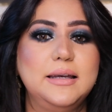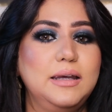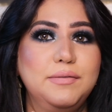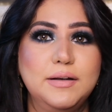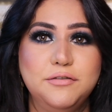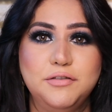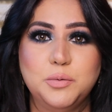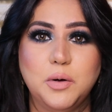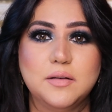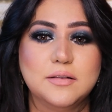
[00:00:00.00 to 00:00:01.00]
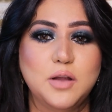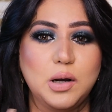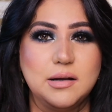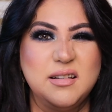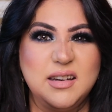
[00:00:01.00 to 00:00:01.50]
Even if it was
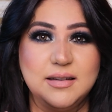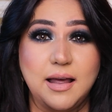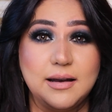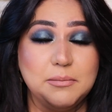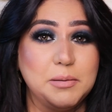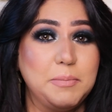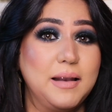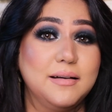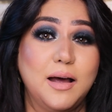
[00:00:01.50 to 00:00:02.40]
not a recyclable palette,